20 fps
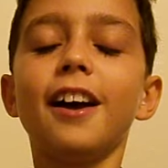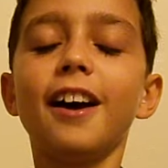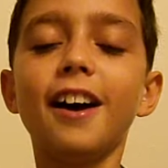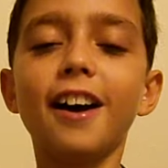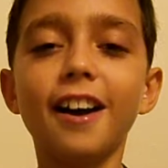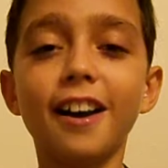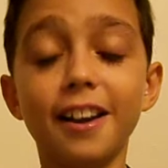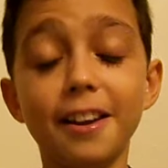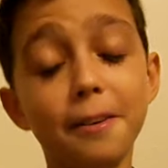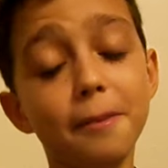
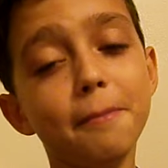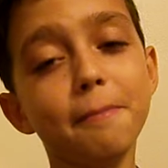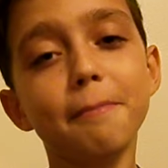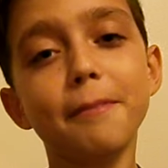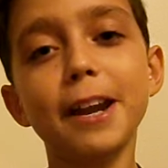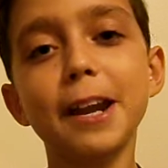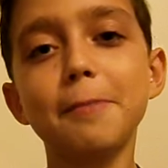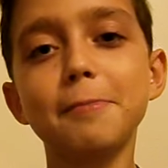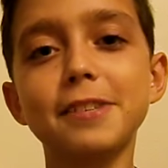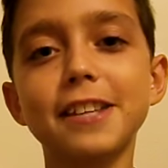Hi,
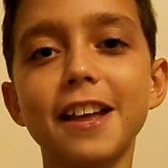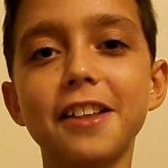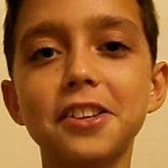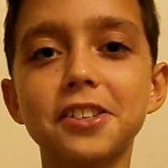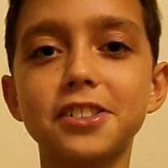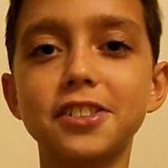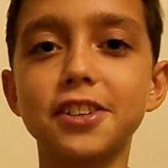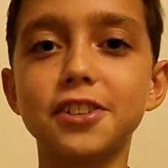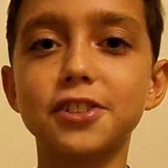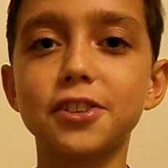my name is Alex
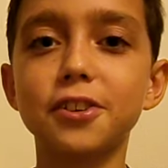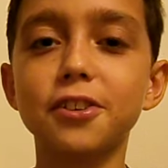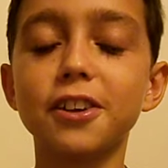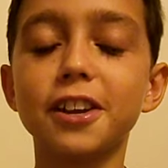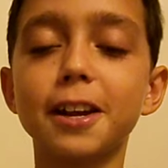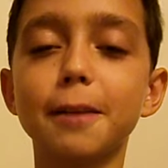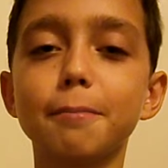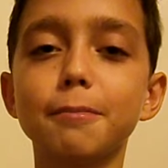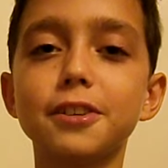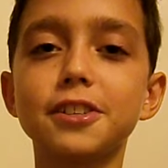Tischer,
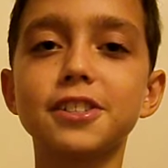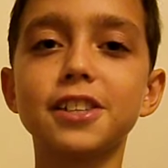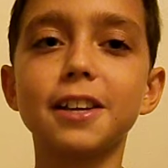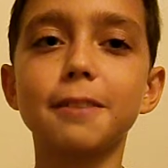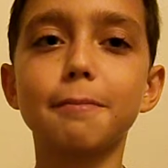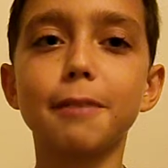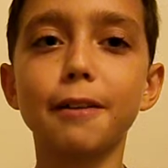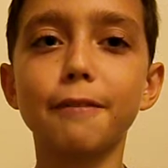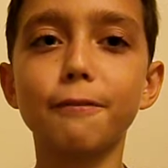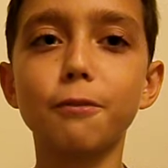and I'm
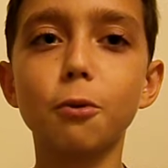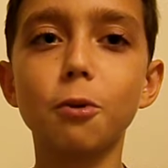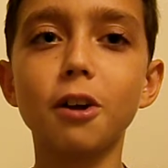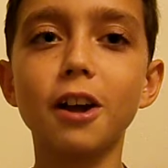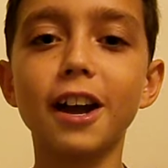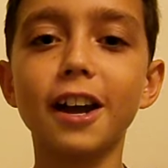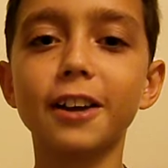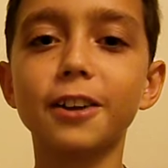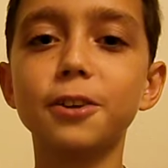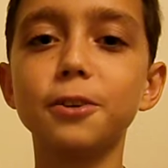listing my four
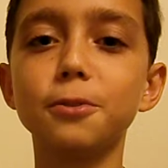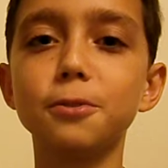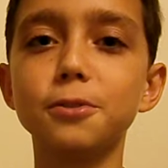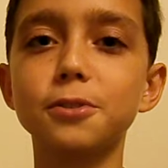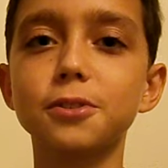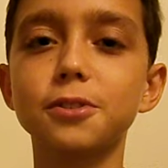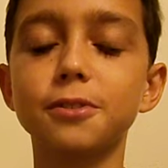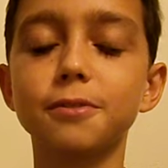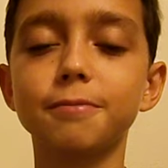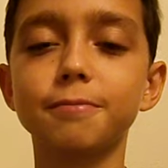
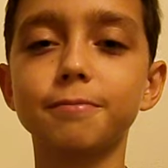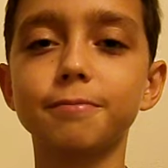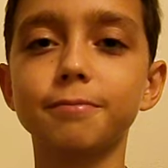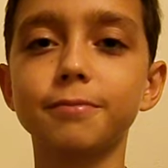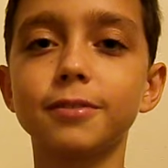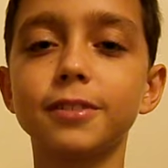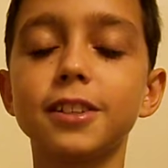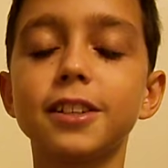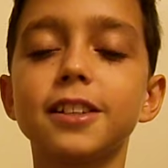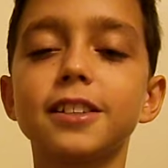haikus.
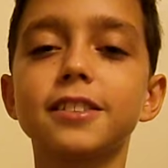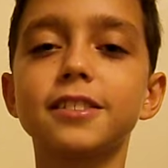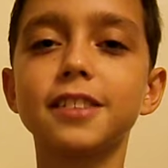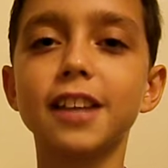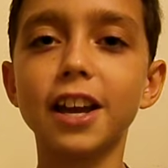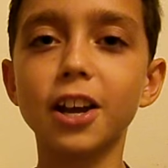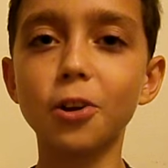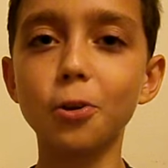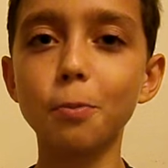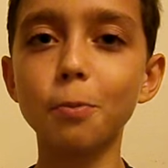
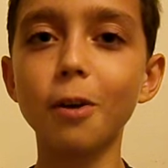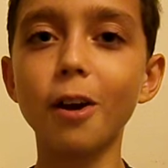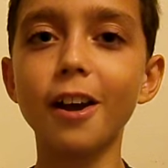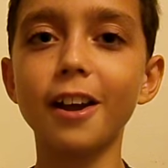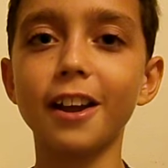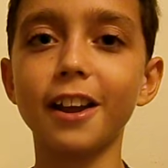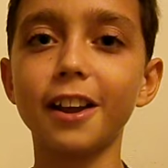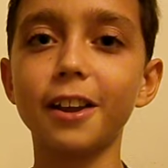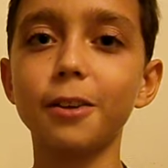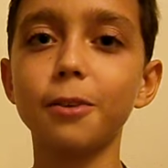Tycho
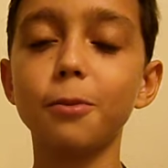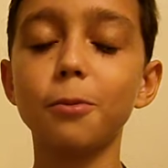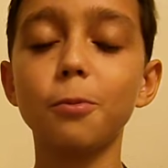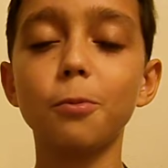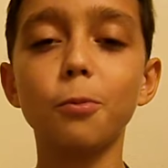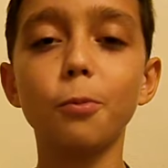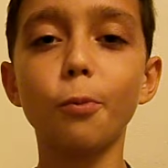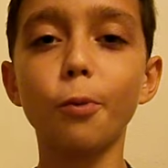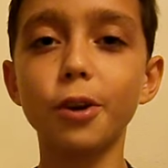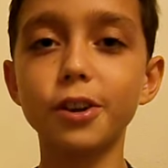Brahe
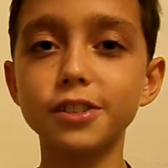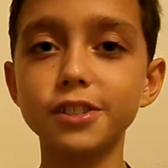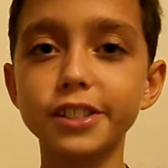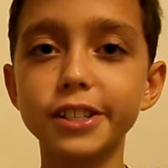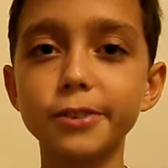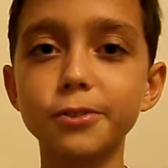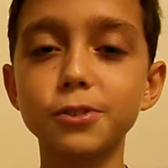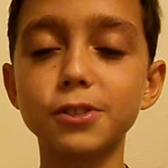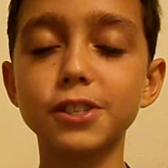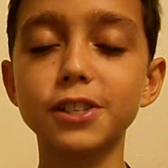was
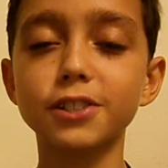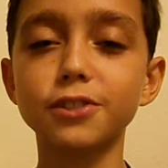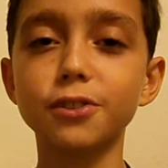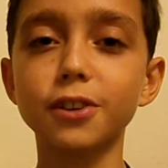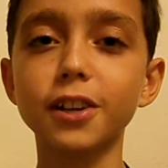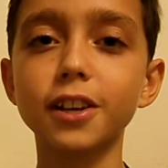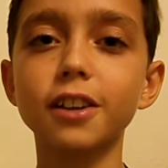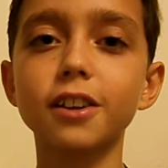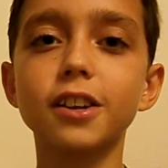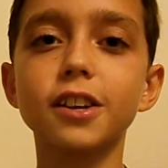
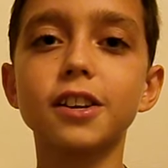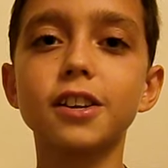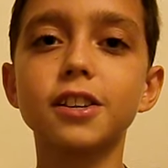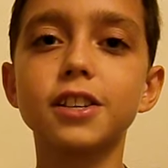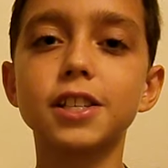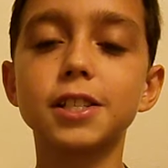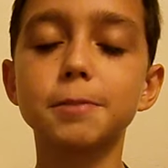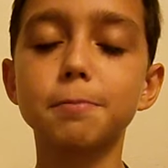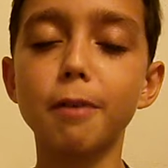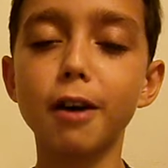geocentric,
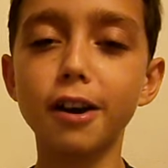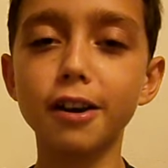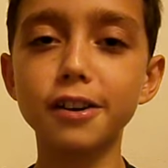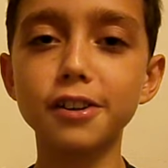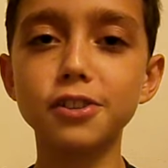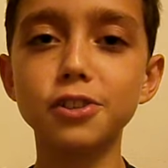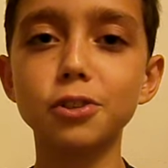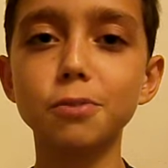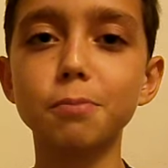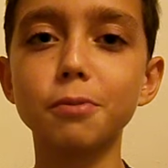spotted a
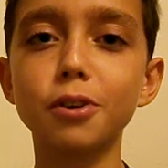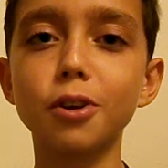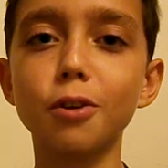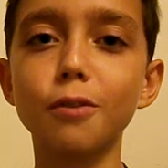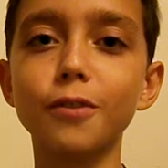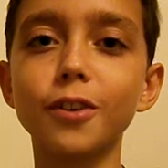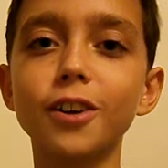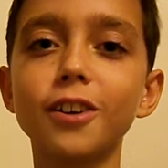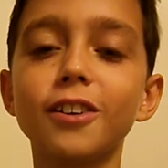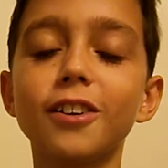
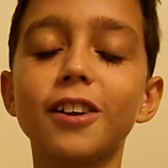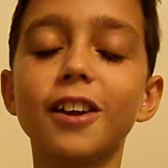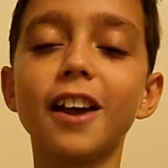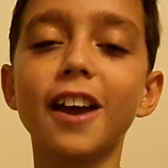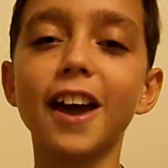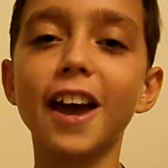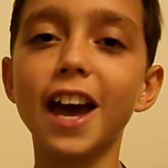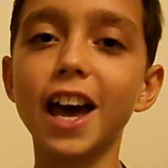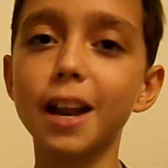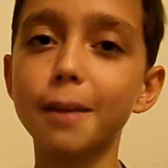supernova,
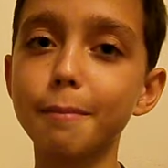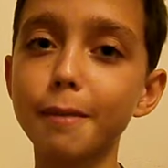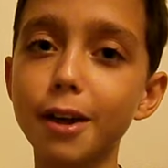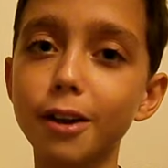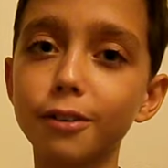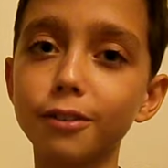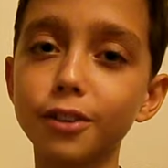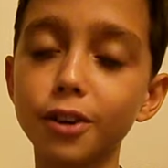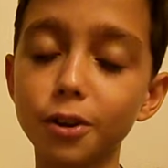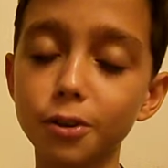had a
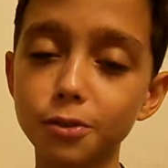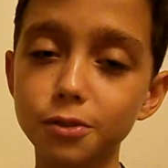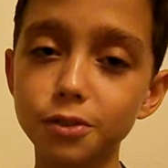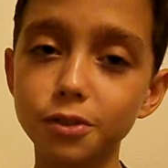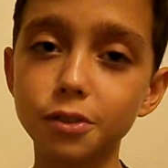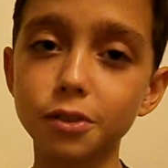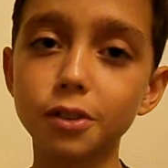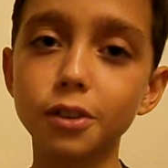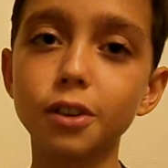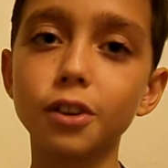metal nose.
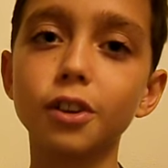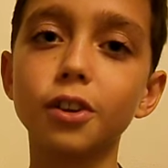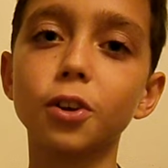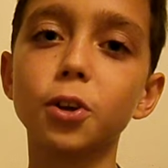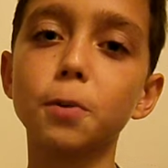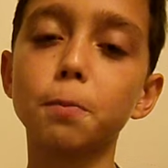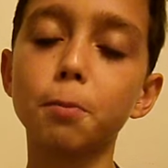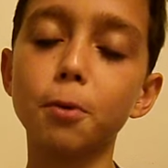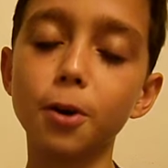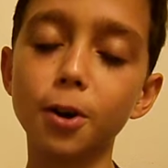
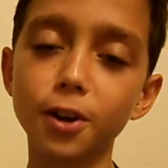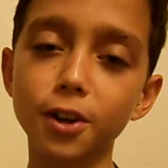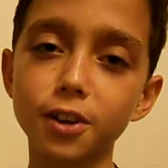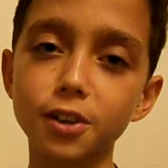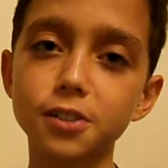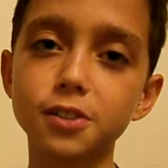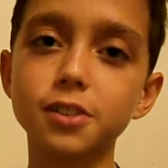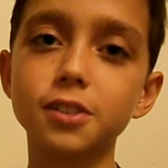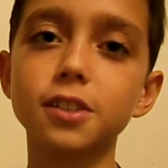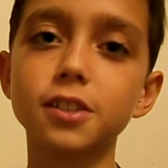
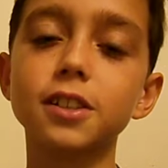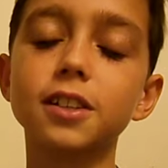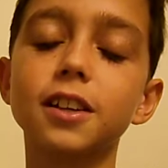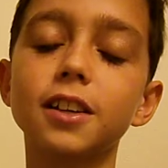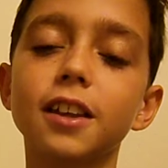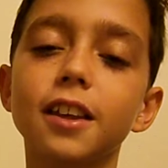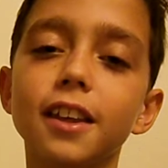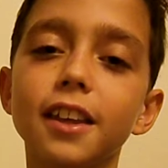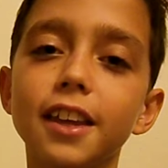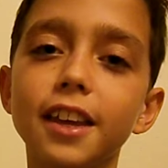Copernicus,
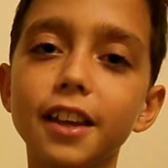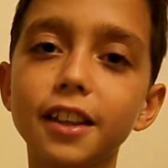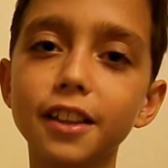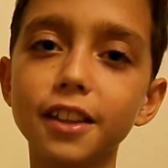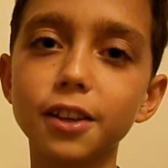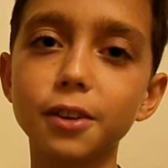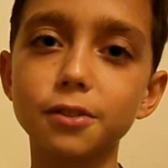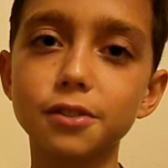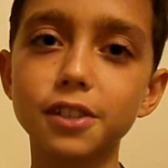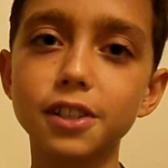
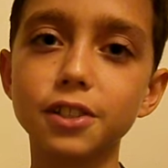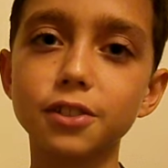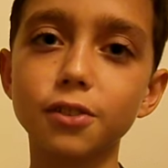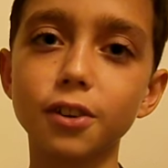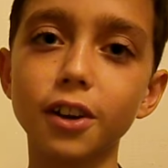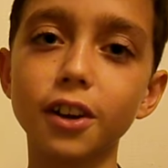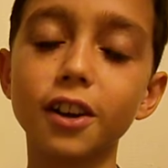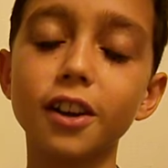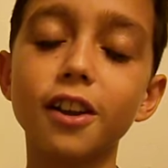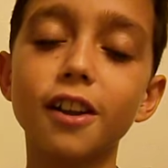
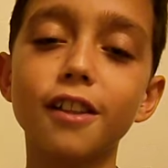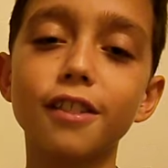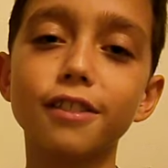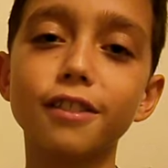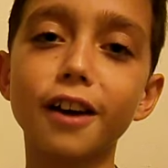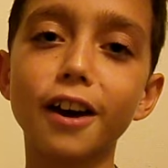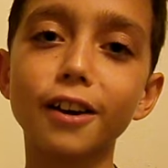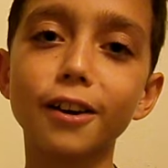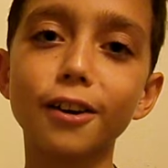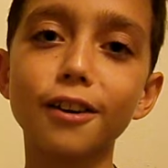heliocentric,
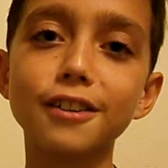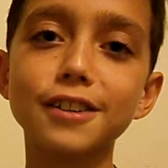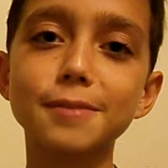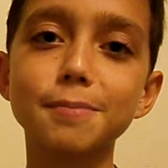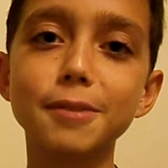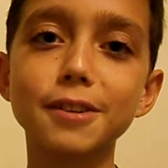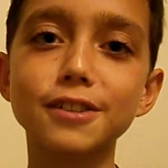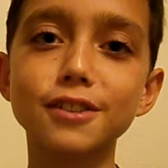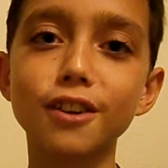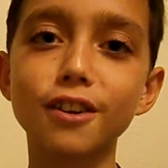thought Earth
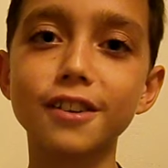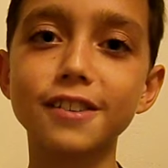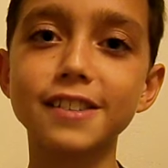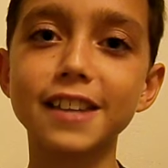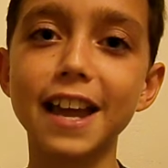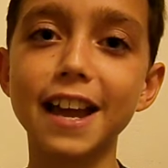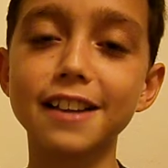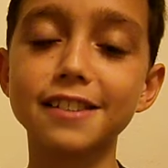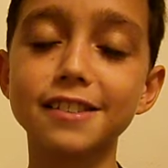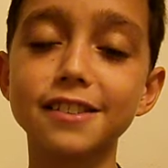spins on its
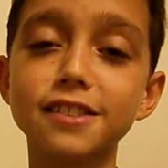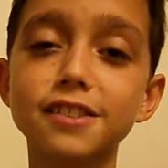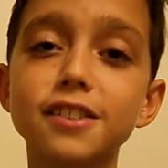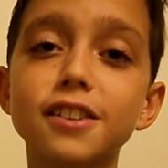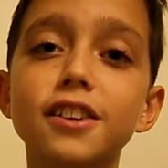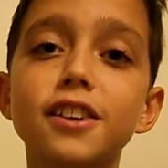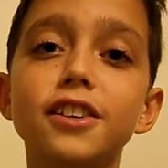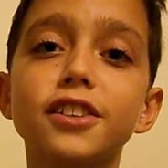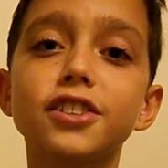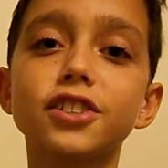axis,
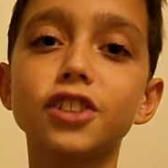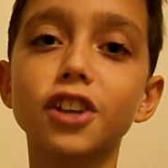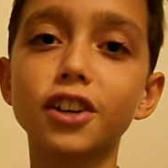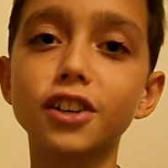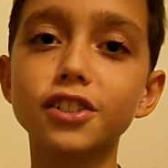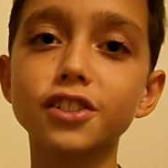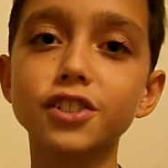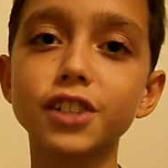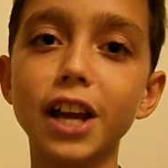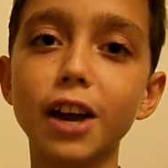
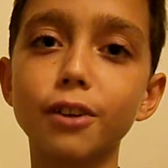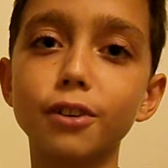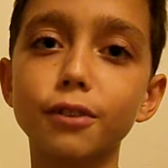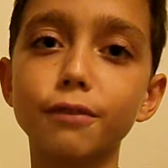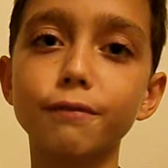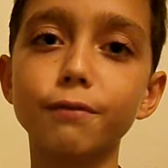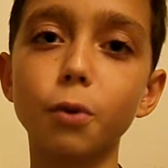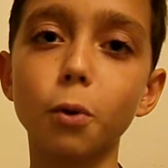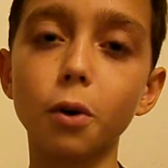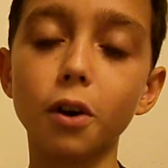youngest child of
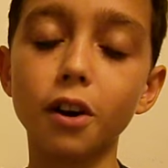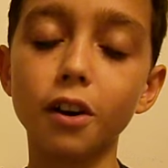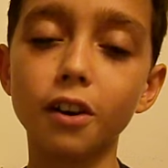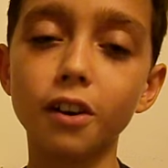four.